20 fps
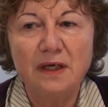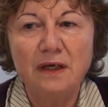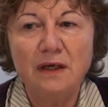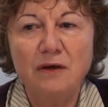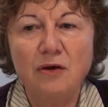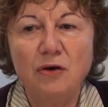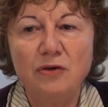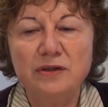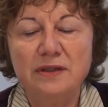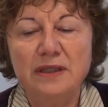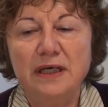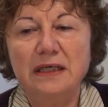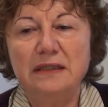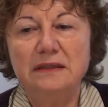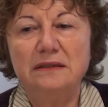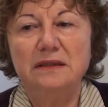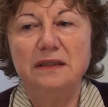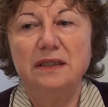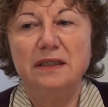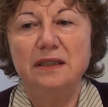
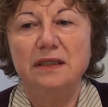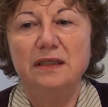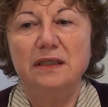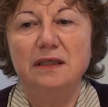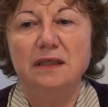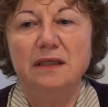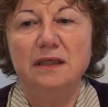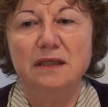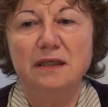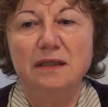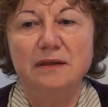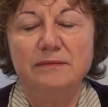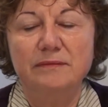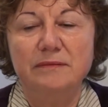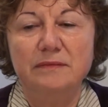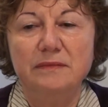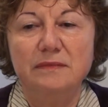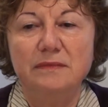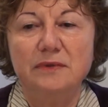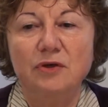contact the
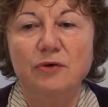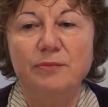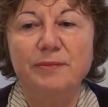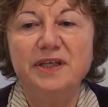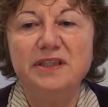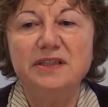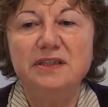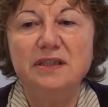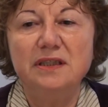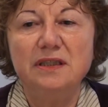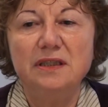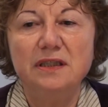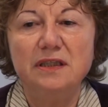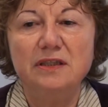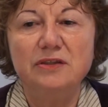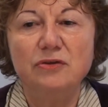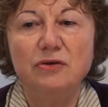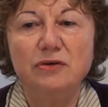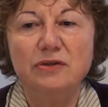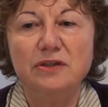committee
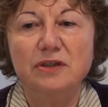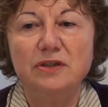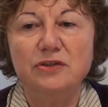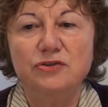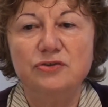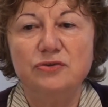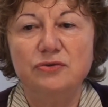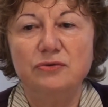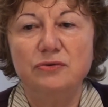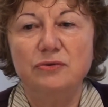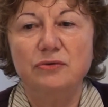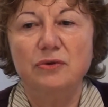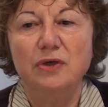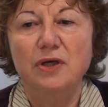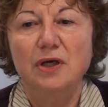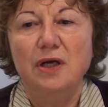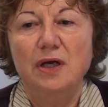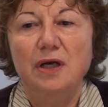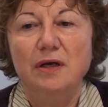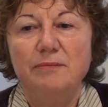in order to
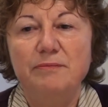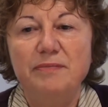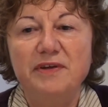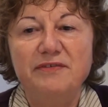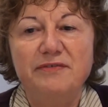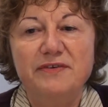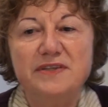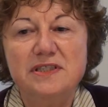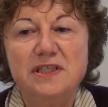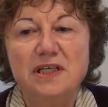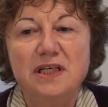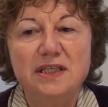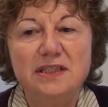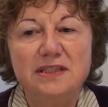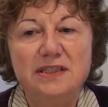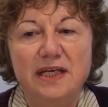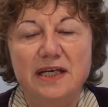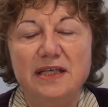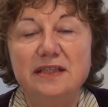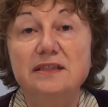be
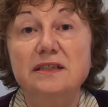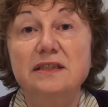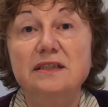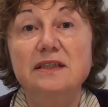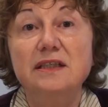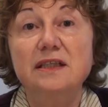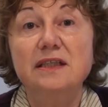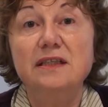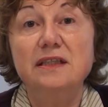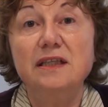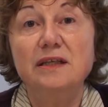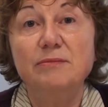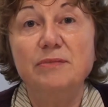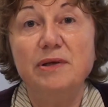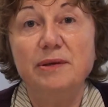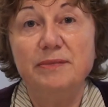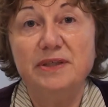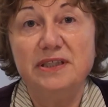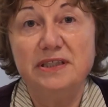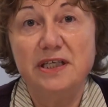facilitated in the
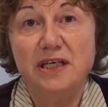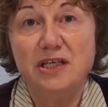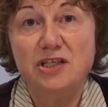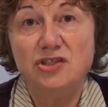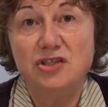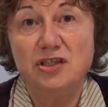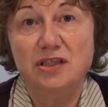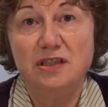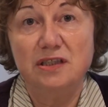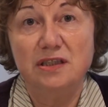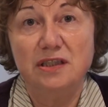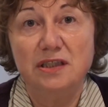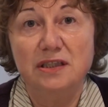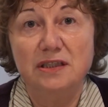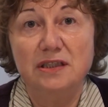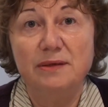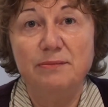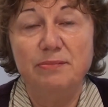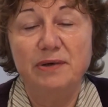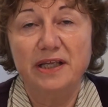implementation
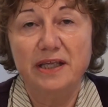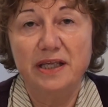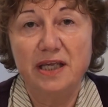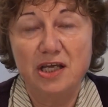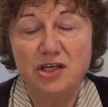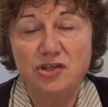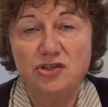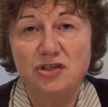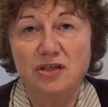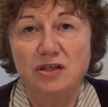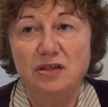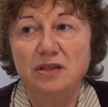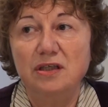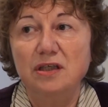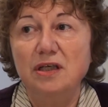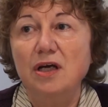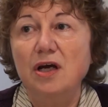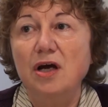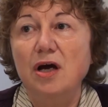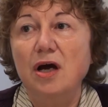and application
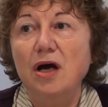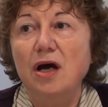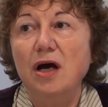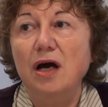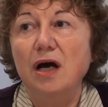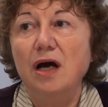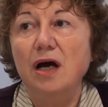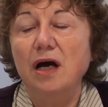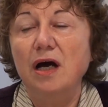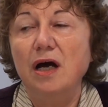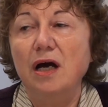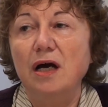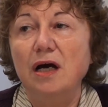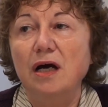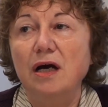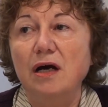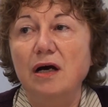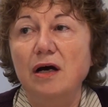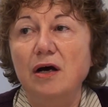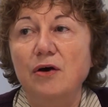
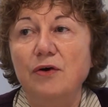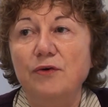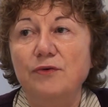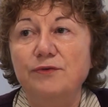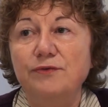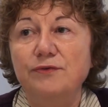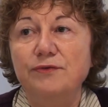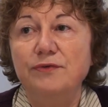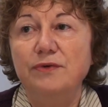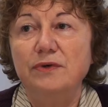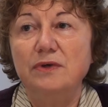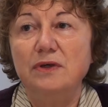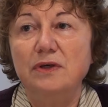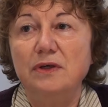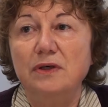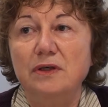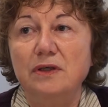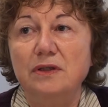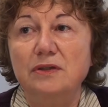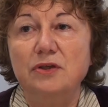of
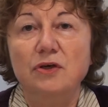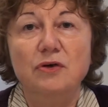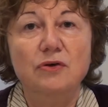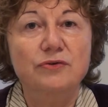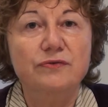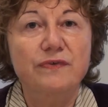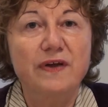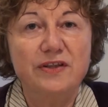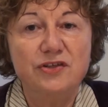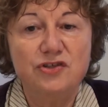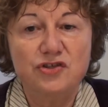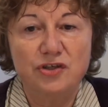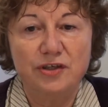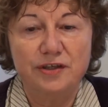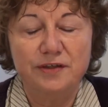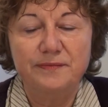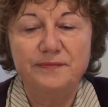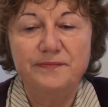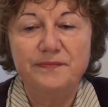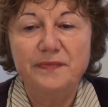the
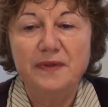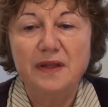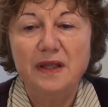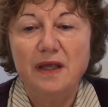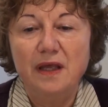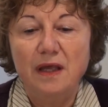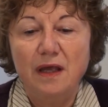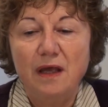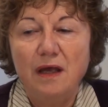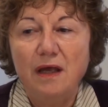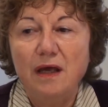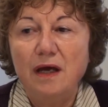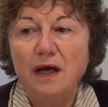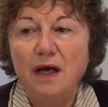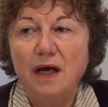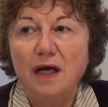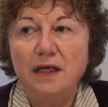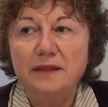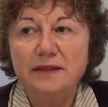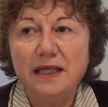convention.
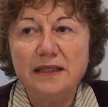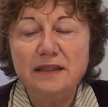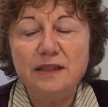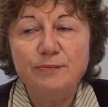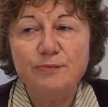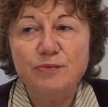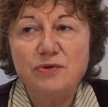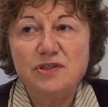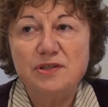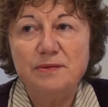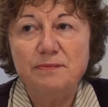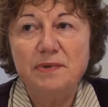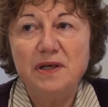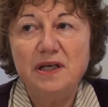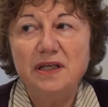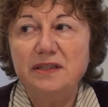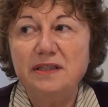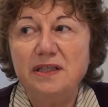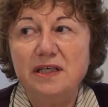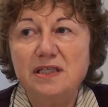Another
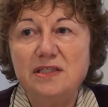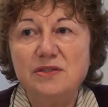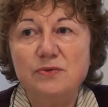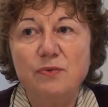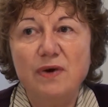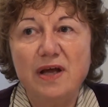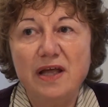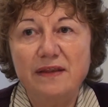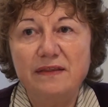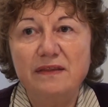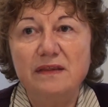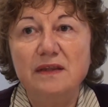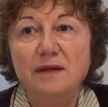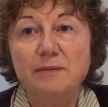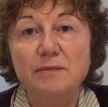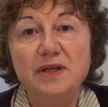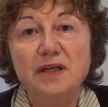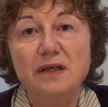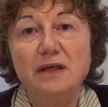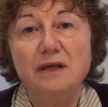possibility is when the
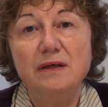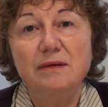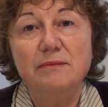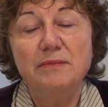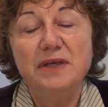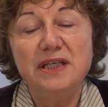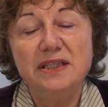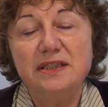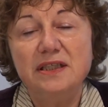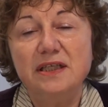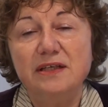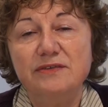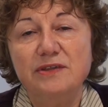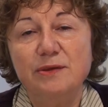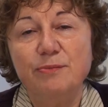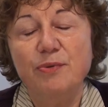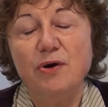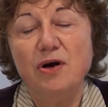meeting of the